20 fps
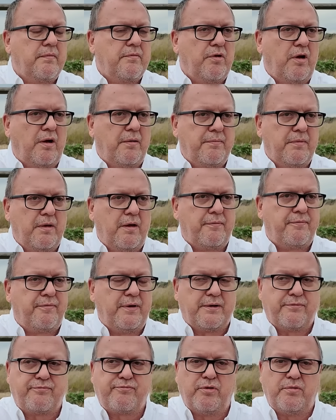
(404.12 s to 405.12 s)
Right,
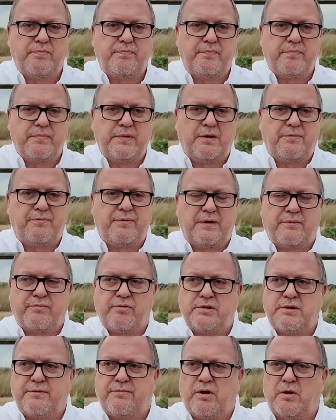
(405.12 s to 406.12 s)
I flipped
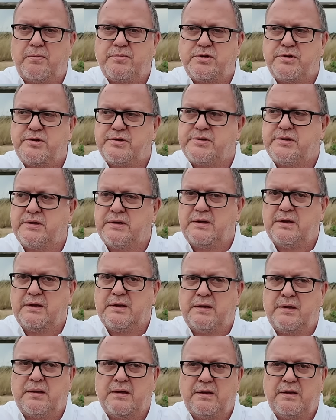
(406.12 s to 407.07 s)
through the different options. Rocket.